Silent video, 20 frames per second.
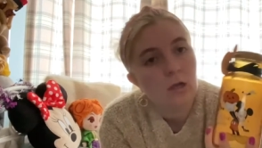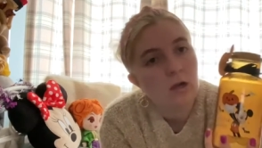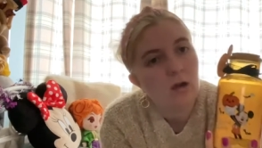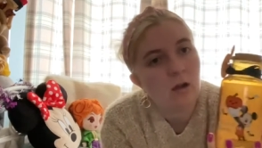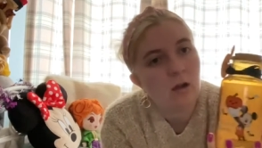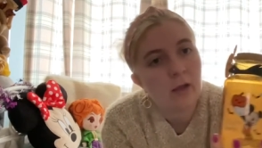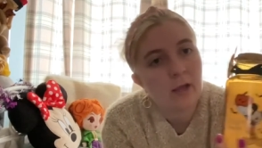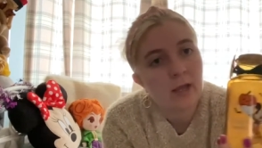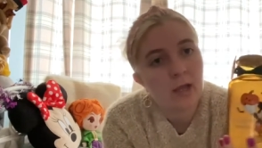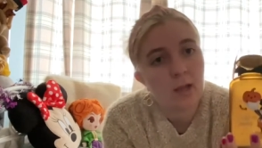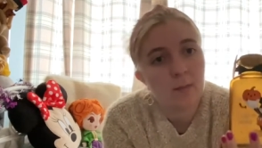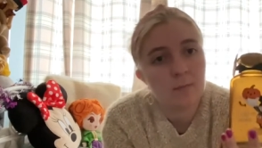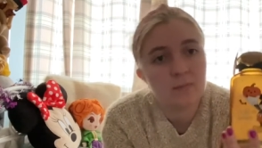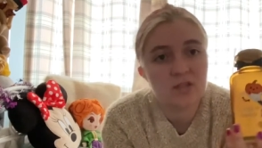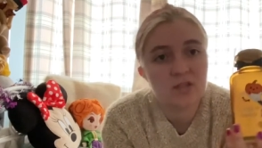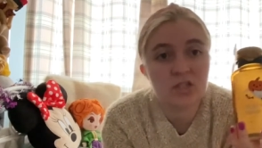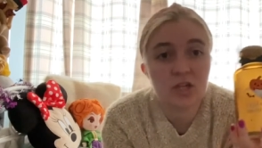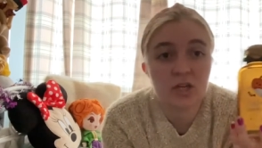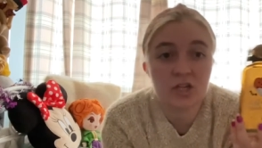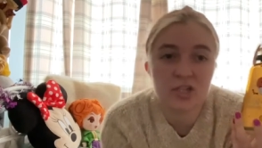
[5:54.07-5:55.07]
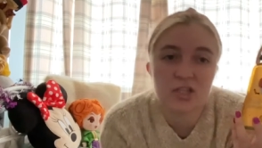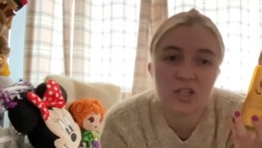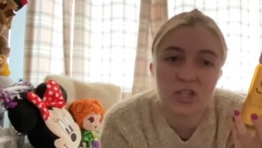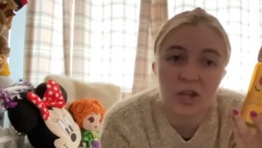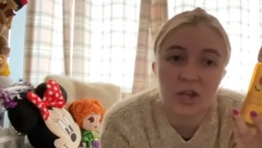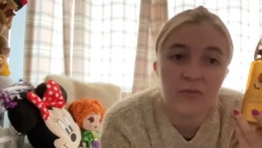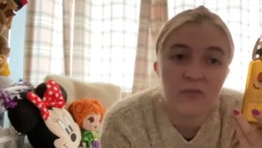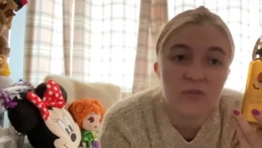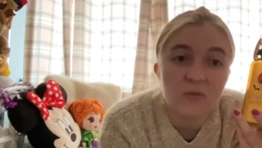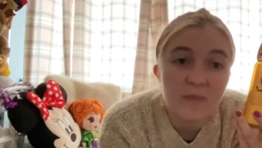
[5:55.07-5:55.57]
I um, decided to
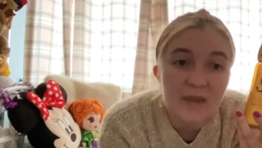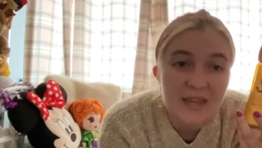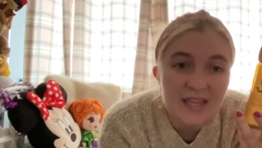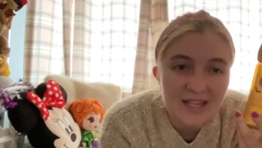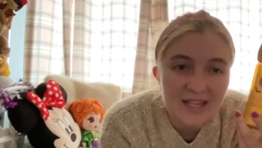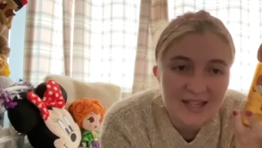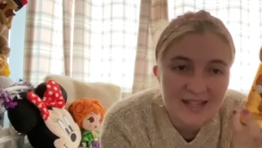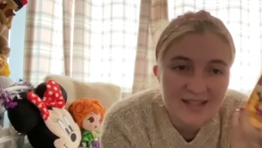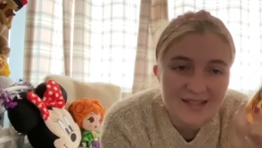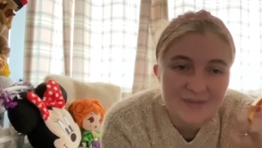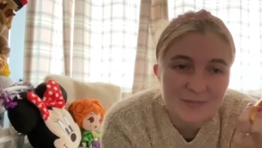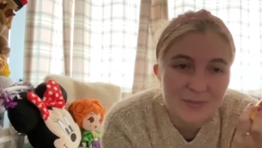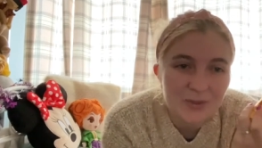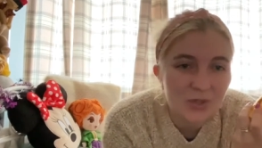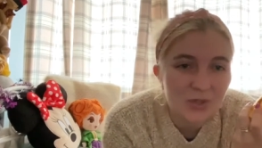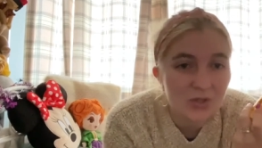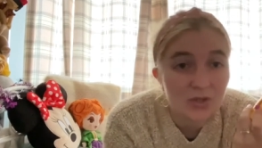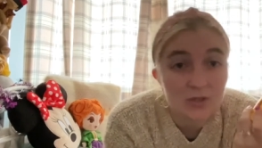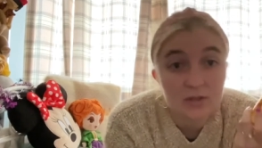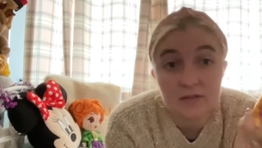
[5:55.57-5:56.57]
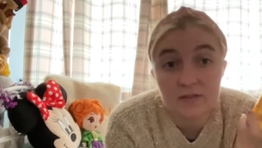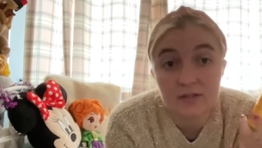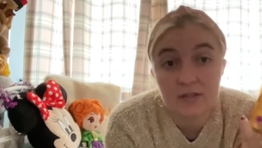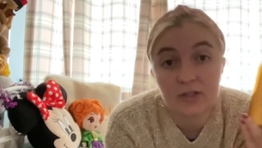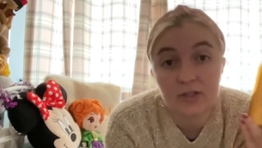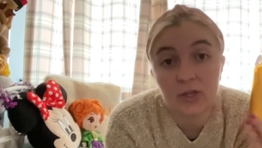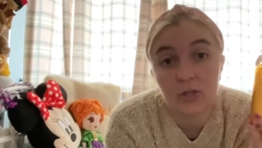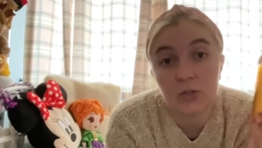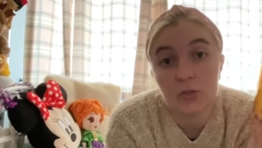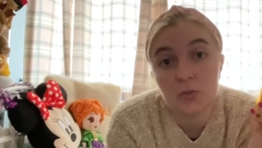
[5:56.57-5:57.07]
go for the Mickeys because you
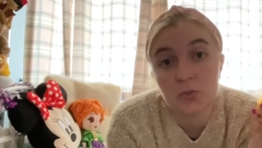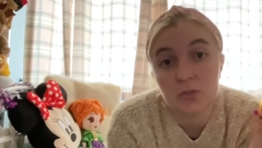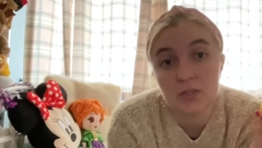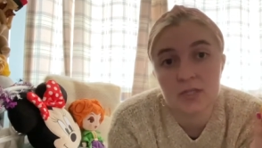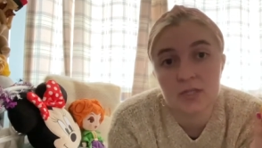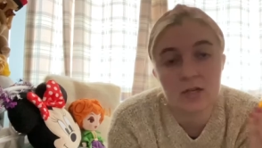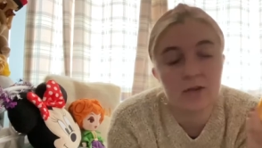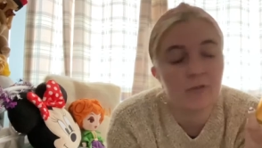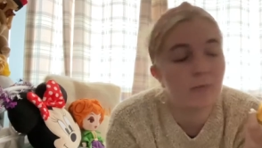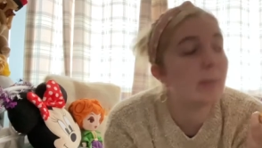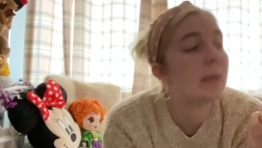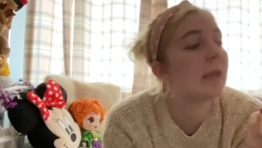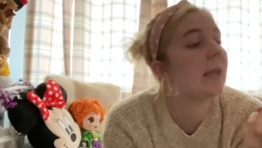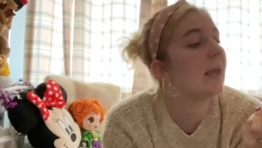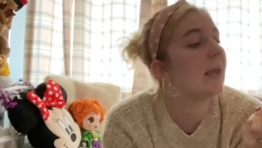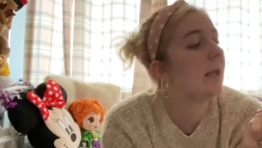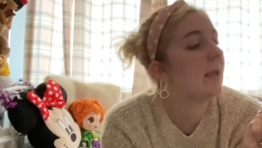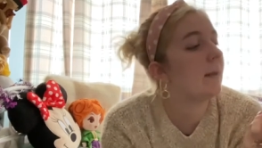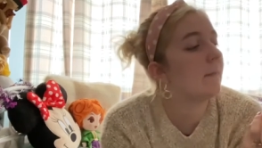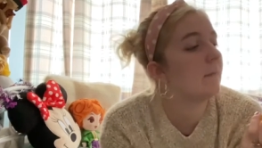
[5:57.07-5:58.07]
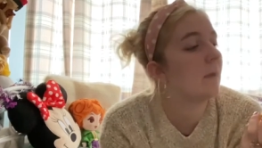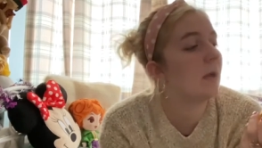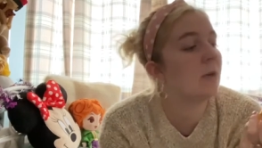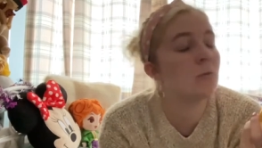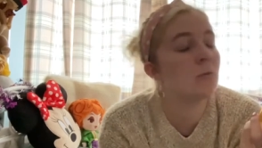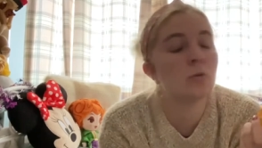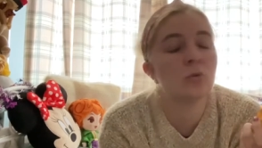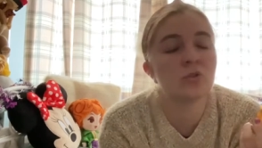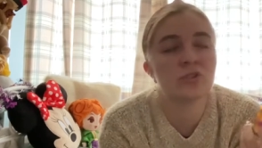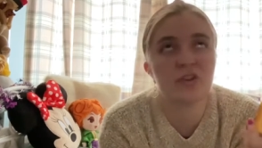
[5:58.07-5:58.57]
know who doesn't love Mickey and
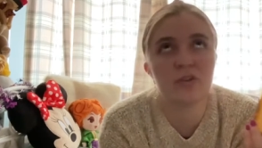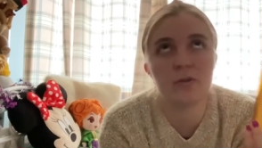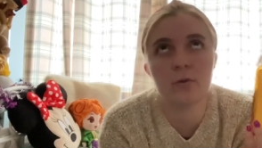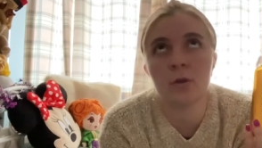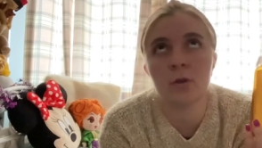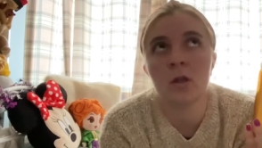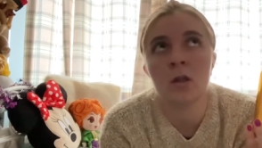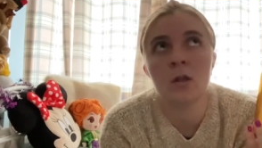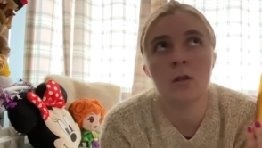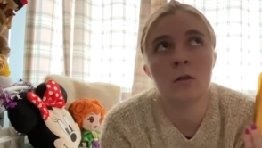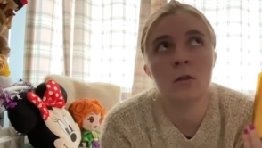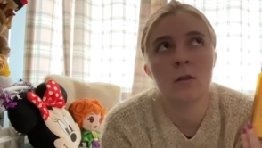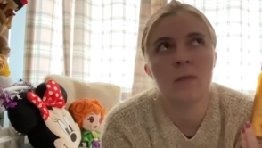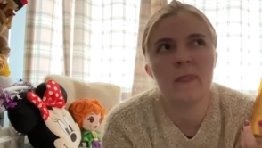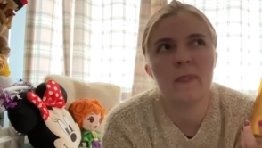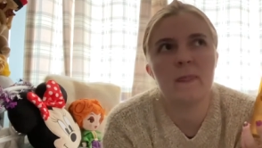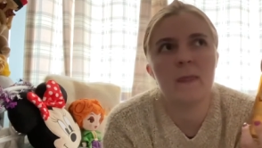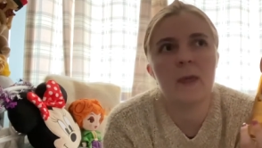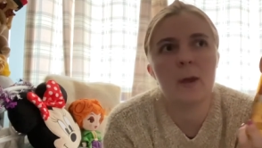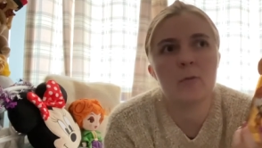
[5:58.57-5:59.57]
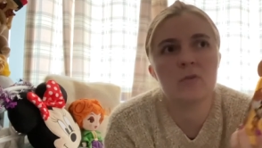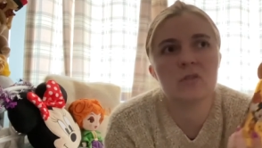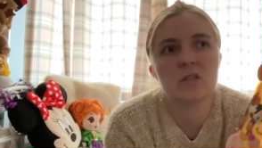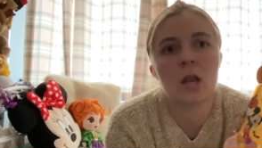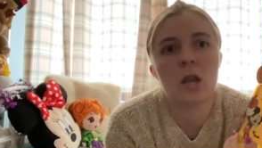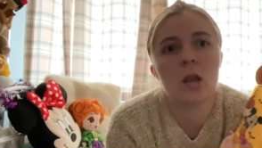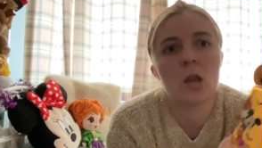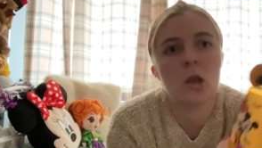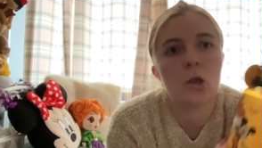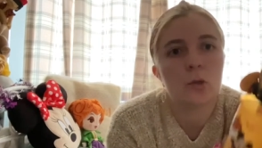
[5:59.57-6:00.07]
also there was
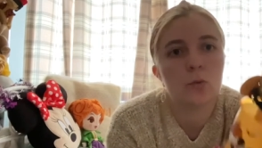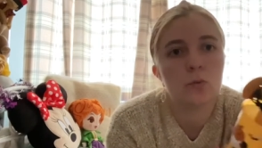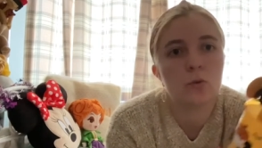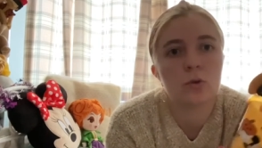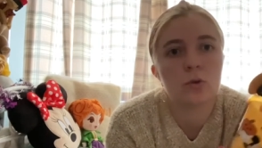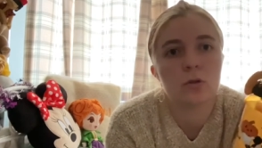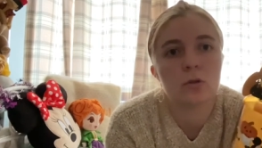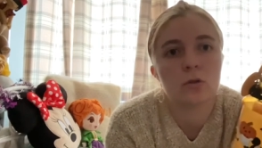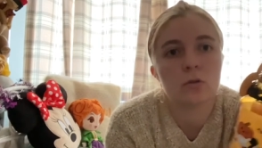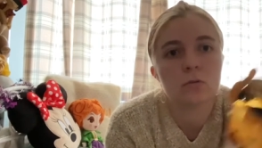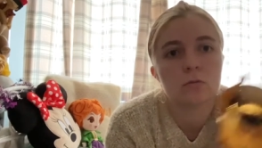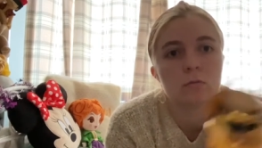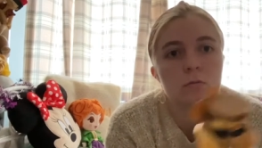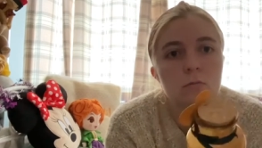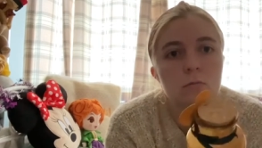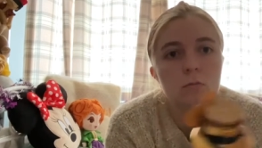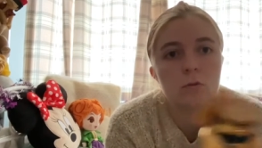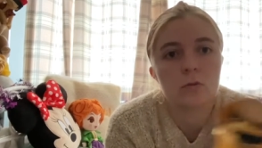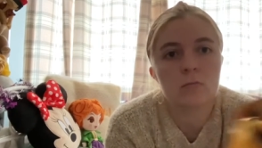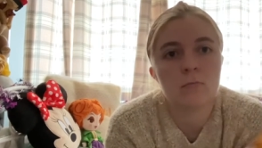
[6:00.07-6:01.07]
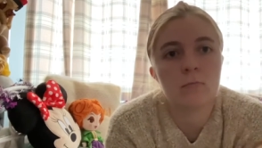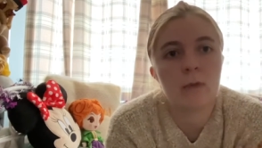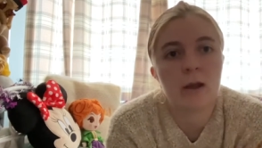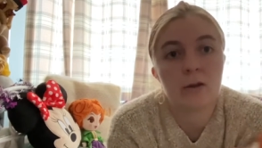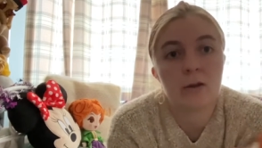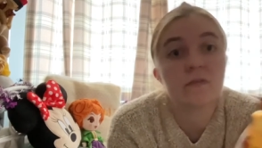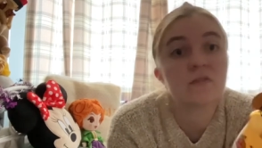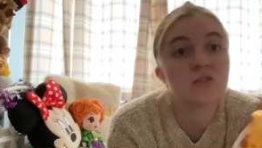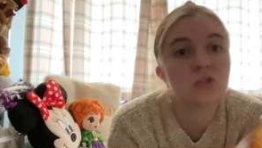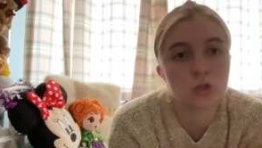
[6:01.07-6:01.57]
a low
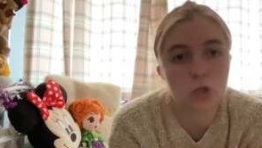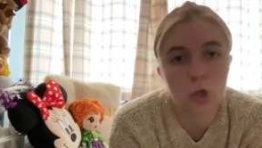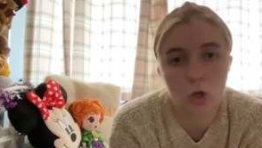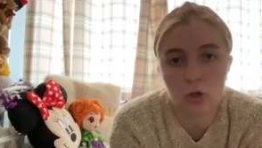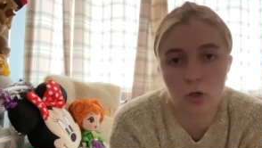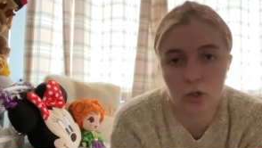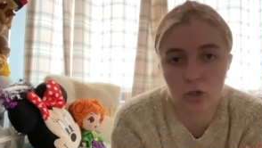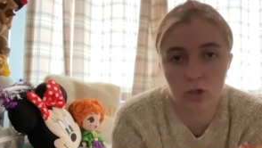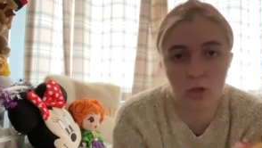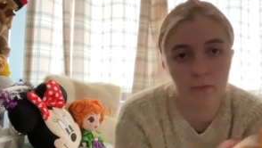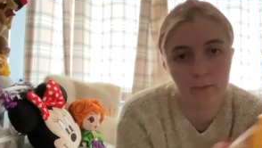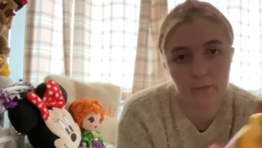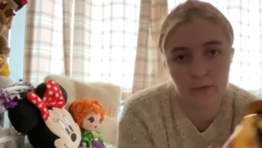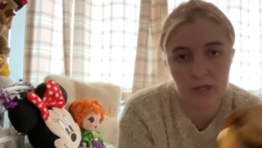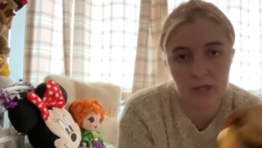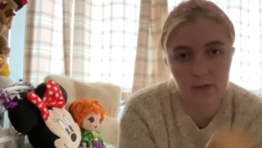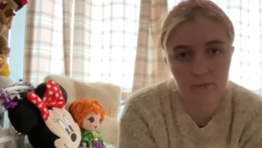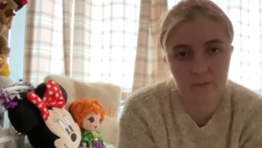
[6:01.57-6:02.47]
amount of stock of the